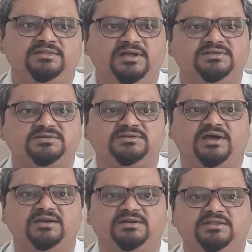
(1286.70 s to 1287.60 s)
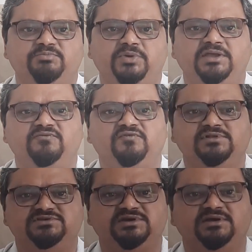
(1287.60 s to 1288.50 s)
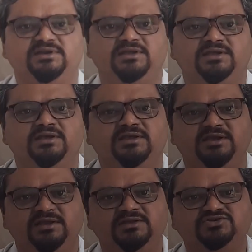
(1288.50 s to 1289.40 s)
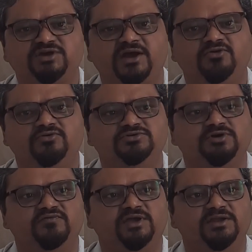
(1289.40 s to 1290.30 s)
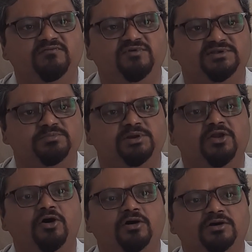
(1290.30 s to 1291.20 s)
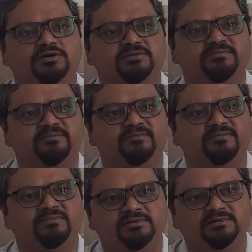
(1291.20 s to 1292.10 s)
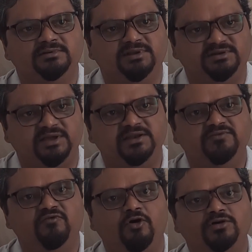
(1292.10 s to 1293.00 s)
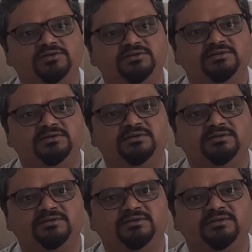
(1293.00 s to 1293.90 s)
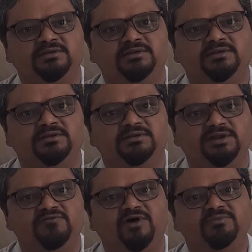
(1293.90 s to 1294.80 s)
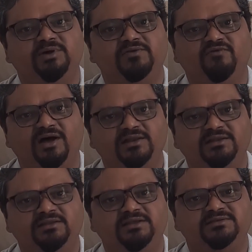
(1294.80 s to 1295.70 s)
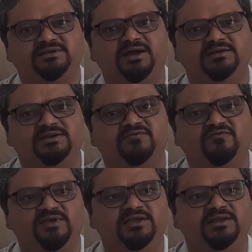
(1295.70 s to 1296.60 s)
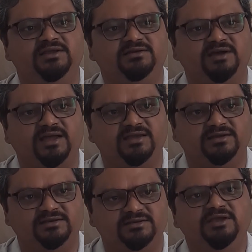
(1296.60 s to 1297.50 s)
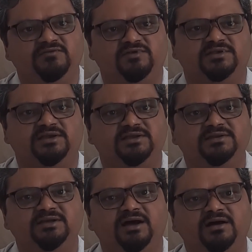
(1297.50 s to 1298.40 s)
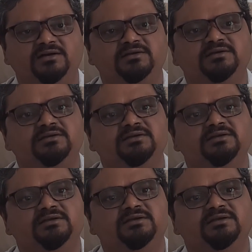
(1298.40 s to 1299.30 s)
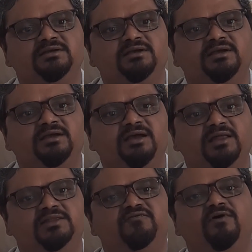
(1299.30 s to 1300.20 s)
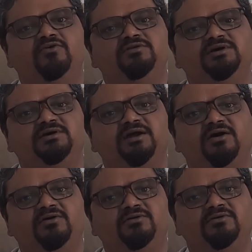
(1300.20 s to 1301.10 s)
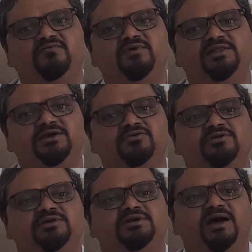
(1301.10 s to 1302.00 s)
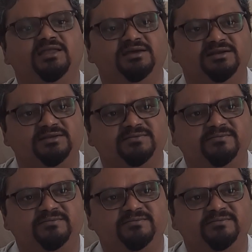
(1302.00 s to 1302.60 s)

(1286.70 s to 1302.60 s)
Thus started the painful journey in the shadows of the invisible hawk. The 10 walked till one by one they started feeling tired. It was getting dark, and they found the ground where they could retire.